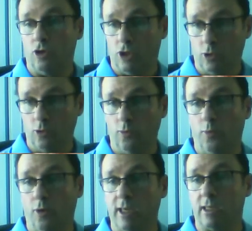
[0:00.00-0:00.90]

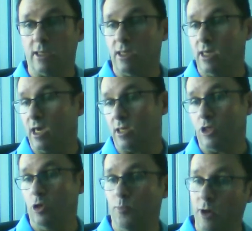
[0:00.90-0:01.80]
2.6,
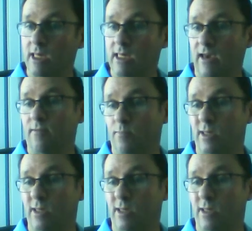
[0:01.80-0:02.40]
2.7%,